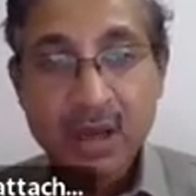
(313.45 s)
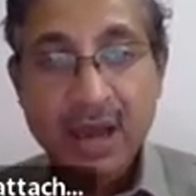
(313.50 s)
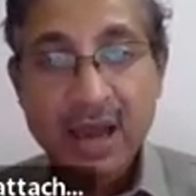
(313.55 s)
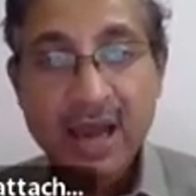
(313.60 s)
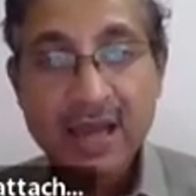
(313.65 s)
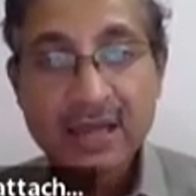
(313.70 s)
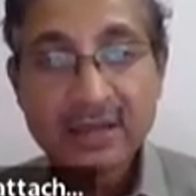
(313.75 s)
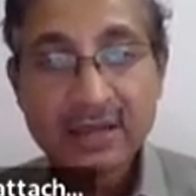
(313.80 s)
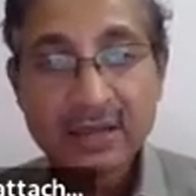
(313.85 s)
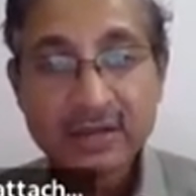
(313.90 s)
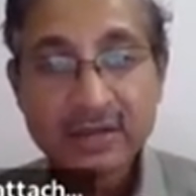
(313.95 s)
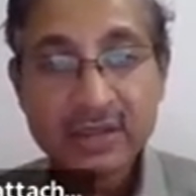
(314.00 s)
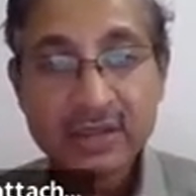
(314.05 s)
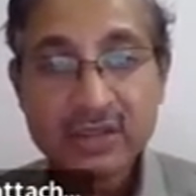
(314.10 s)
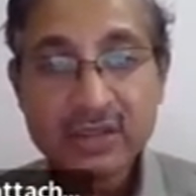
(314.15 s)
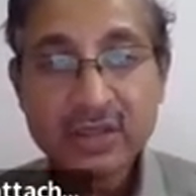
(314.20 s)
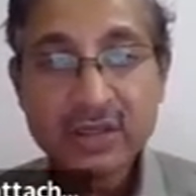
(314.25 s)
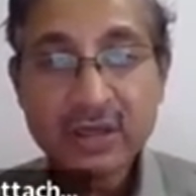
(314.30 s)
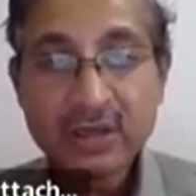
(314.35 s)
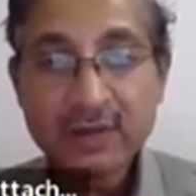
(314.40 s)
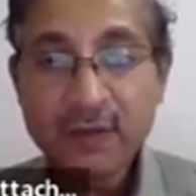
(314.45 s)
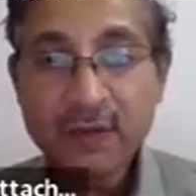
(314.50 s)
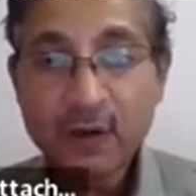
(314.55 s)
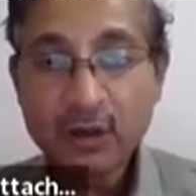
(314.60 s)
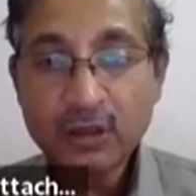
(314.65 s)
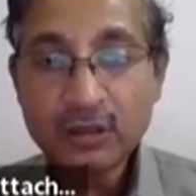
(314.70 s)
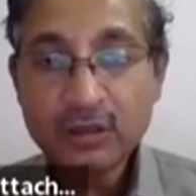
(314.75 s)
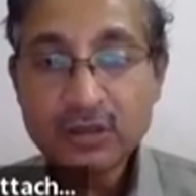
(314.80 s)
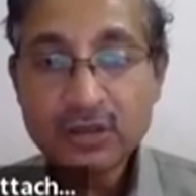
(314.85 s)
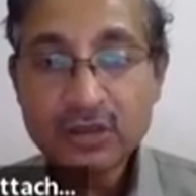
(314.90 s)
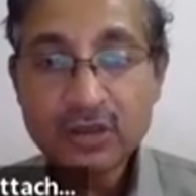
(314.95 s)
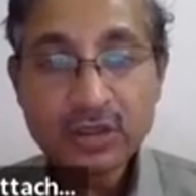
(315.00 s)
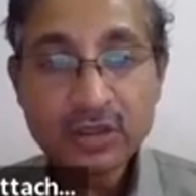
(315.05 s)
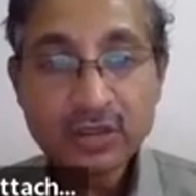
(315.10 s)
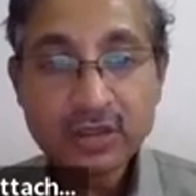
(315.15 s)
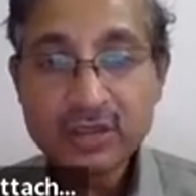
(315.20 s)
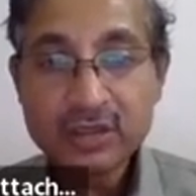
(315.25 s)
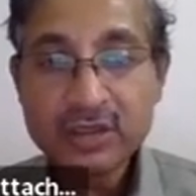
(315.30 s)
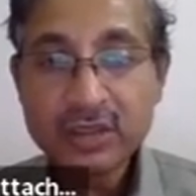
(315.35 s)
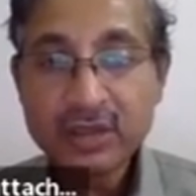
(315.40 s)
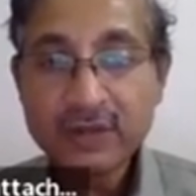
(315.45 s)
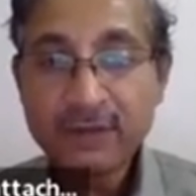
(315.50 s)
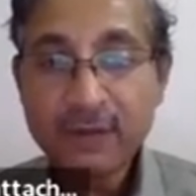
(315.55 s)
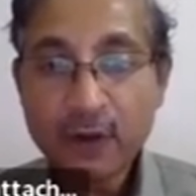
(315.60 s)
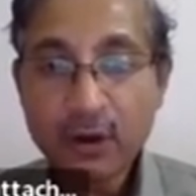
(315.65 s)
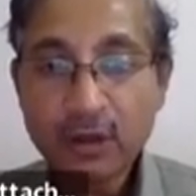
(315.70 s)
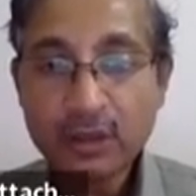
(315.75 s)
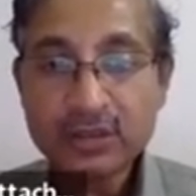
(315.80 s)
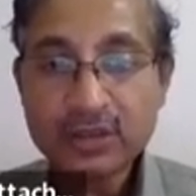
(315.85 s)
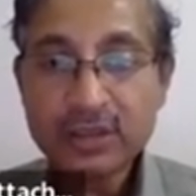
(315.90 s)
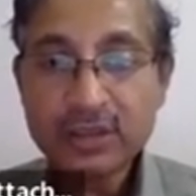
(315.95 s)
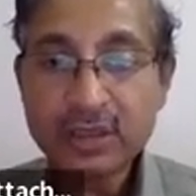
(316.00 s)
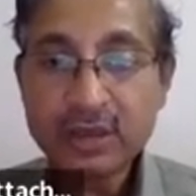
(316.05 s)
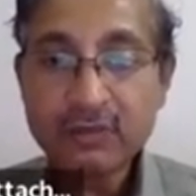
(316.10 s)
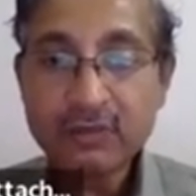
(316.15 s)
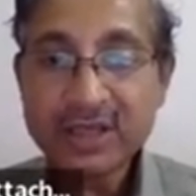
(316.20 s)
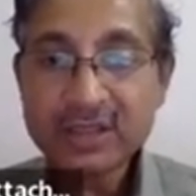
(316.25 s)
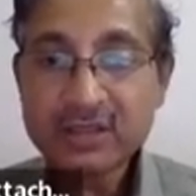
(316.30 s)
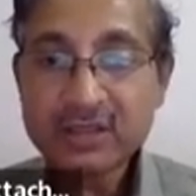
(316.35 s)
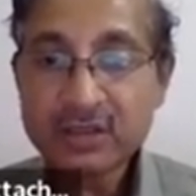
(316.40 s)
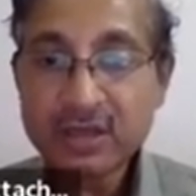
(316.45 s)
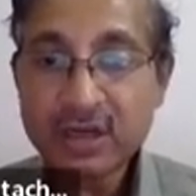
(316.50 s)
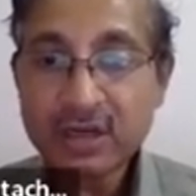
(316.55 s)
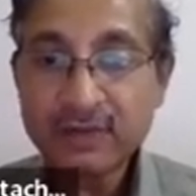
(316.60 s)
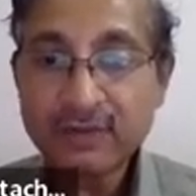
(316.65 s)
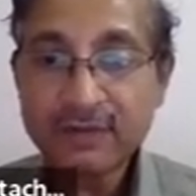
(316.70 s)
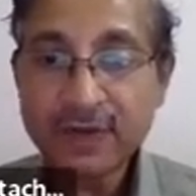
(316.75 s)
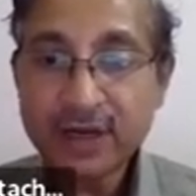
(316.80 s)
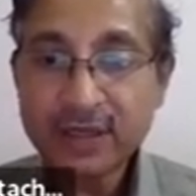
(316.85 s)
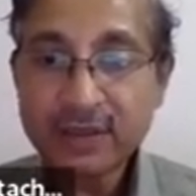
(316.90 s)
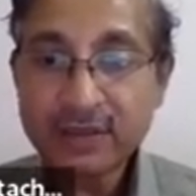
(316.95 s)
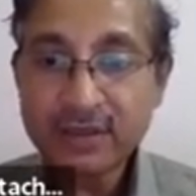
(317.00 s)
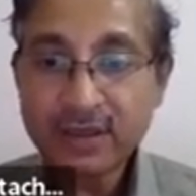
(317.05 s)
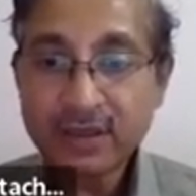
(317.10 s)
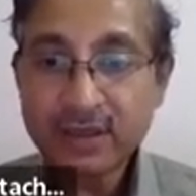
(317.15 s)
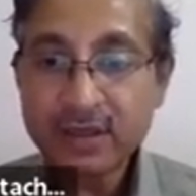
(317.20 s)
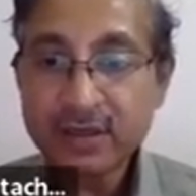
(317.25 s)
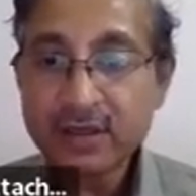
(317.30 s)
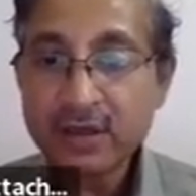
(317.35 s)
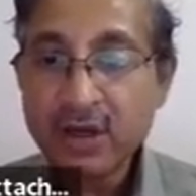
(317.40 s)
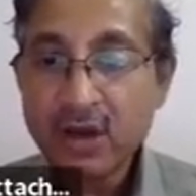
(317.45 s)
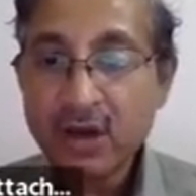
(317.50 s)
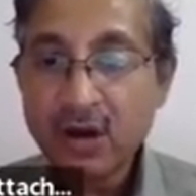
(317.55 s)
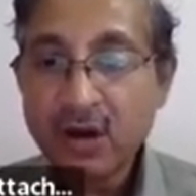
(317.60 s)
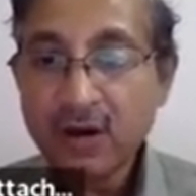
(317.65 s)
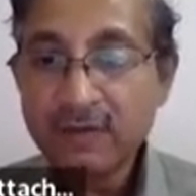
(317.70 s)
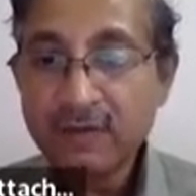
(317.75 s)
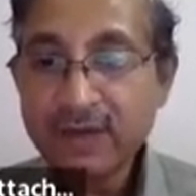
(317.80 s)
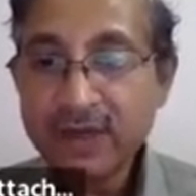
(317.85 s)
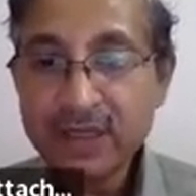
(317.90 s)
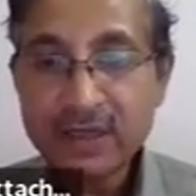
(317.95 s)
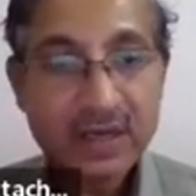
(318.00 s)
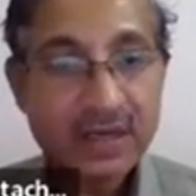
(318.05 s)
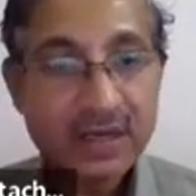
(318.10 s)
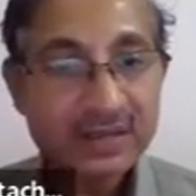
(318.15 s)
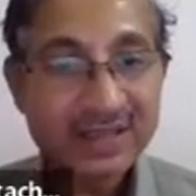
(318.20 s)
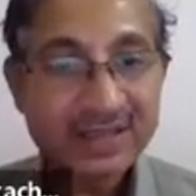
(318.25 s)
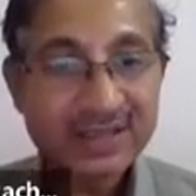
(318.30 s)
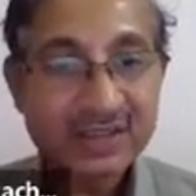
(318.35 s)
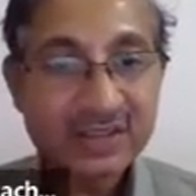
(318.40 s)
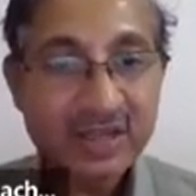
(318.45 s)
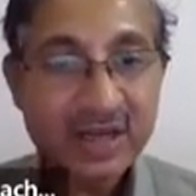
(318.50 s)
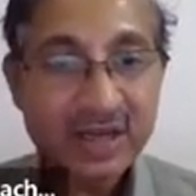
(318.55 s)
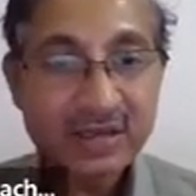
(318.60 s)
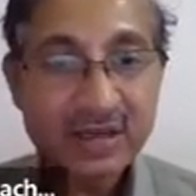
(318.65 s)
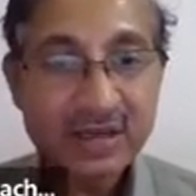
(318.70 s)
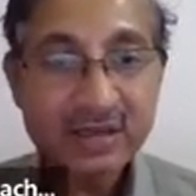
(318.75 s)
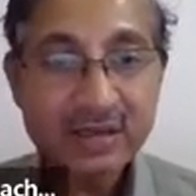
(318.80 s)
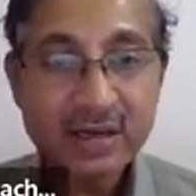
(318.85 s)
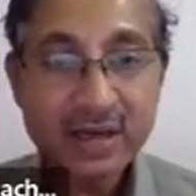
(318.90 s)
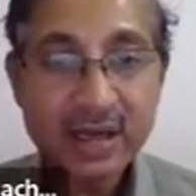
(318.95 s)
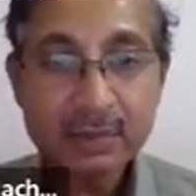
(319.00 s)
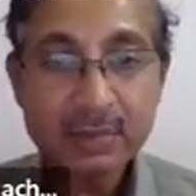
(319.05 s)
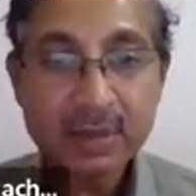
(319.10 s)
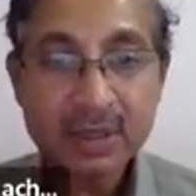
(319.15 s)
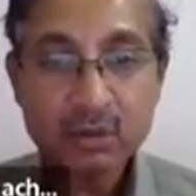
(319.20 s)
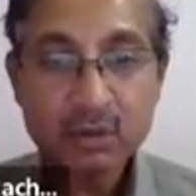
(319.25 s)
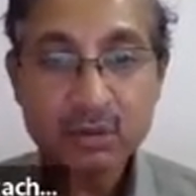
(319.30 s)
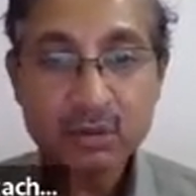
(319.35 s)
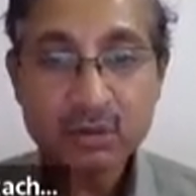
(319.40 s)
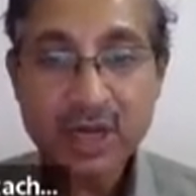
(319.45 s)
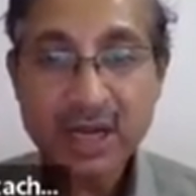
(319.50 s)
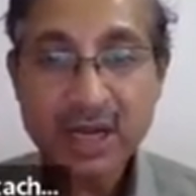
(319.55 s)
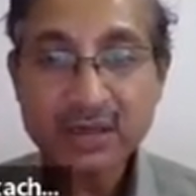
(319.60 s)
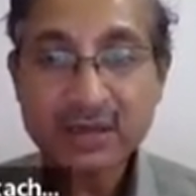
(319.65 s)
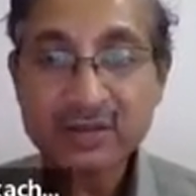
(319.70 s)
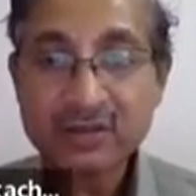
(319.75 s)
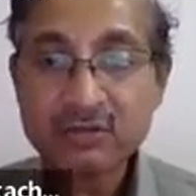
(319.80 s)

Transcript: And the region falls in the western frontier of India's extended neighborhood and is